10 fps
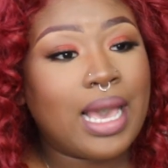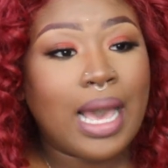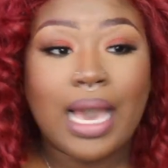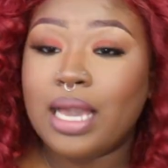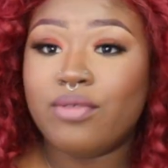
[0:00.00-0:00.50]

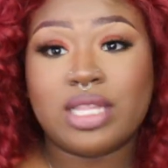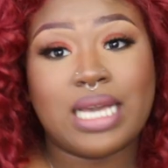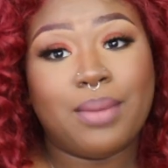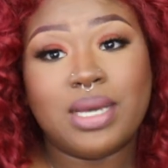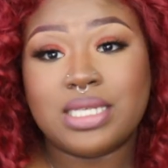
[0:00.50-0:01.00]
I ain't really
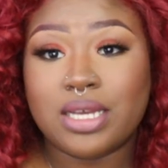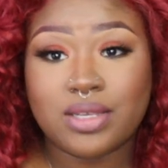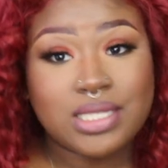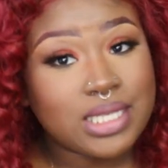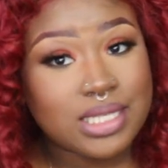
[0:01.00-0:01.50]
got much
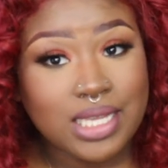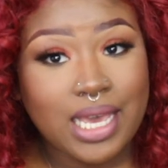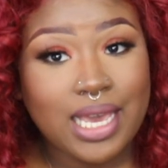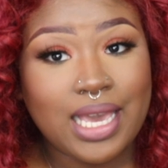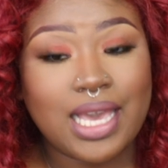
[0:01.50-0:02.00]
else to
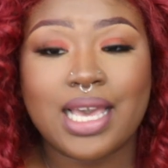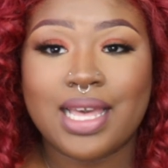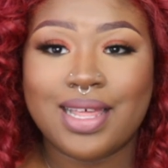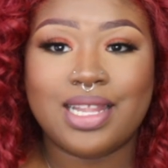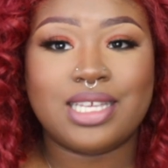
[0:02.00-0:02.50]
say.
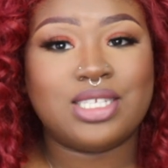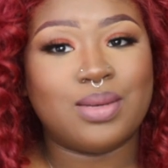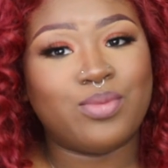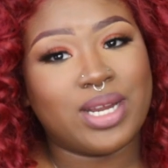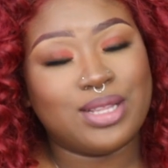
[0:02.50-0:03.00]
Let's
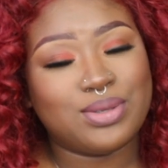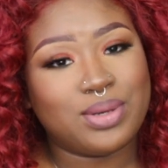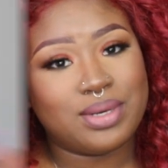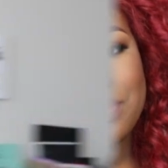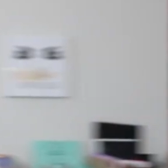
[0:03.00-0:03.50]
jump right into
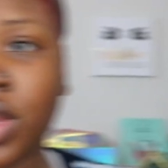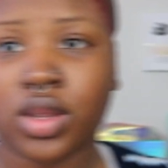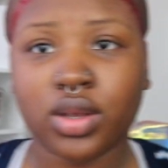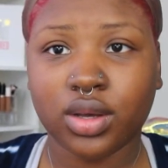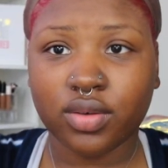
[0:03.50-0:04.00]
it
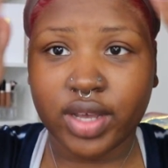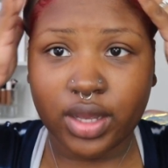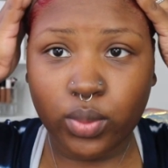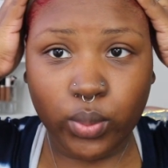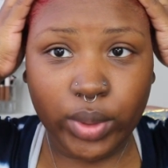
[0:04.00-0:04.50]
all right
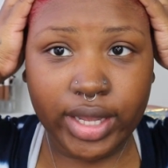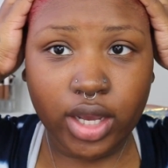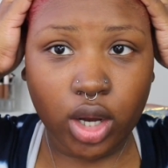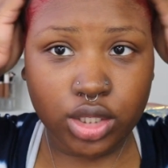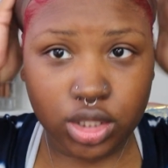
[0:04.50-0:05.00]

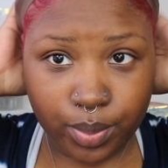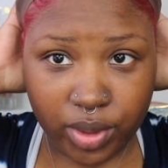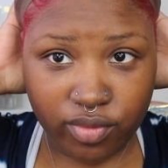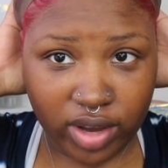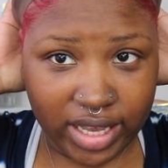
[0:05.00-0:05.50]
we are
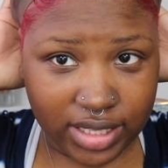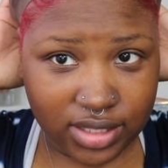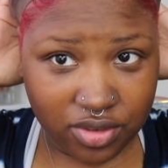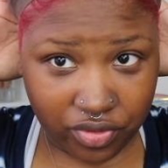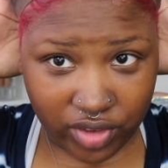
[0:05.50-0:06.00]
jumping right
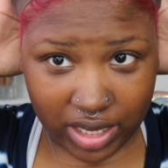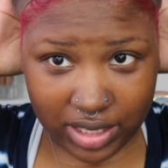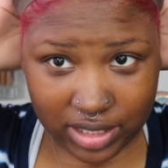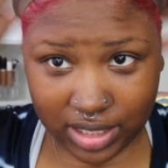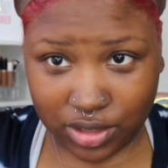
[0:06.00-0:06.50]
into
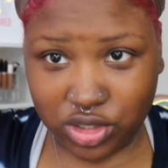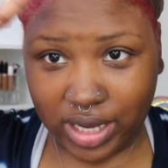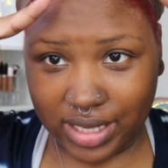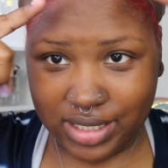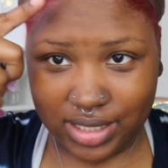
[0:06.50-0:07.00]
face as you
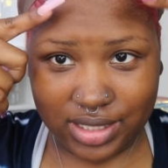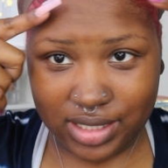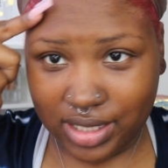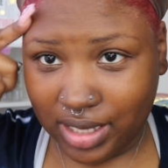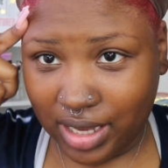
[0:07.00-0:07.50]
guys can
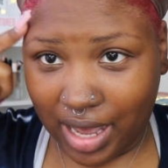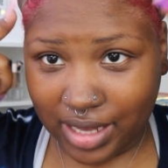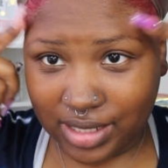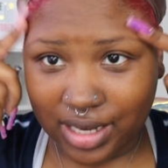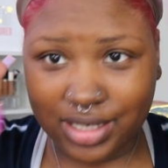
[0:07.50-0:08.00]
see
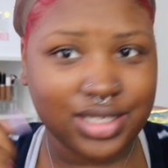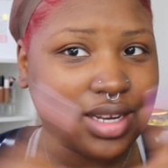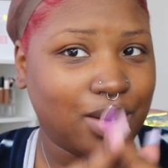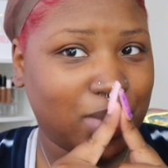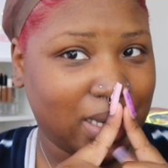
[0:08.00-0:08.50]
i
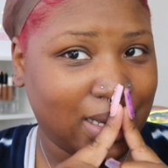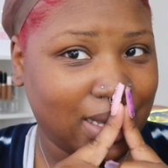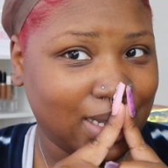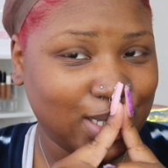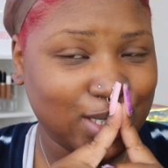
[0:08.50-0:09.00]
touched up my
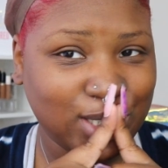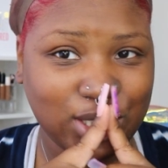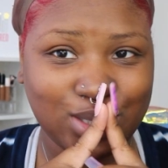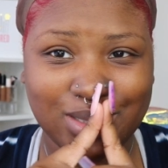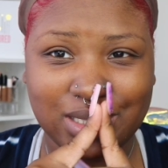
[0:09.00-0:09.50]
colors
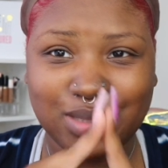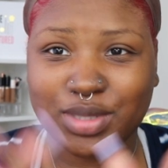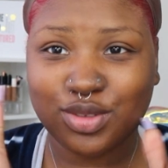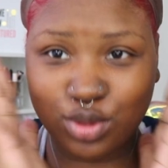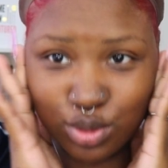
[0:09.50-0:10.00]
so now
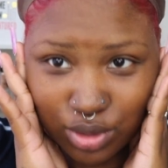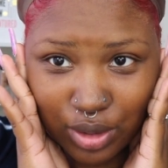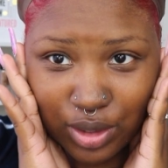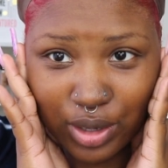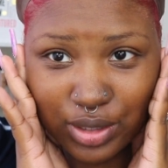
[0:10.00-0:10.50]
my roots
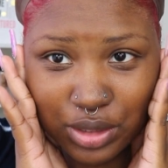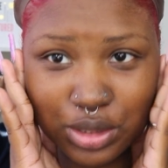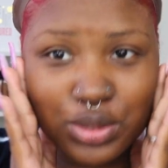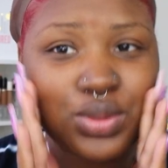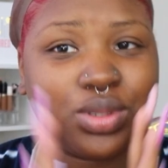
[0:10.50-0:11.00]
are dark
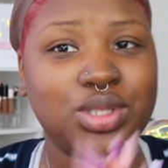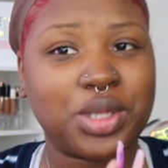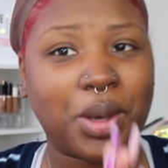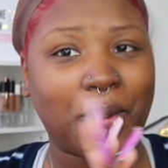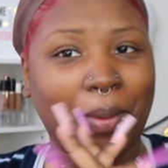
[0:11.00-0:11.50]
too
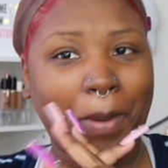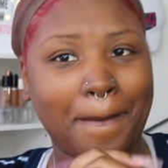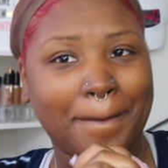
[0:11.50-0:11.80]
so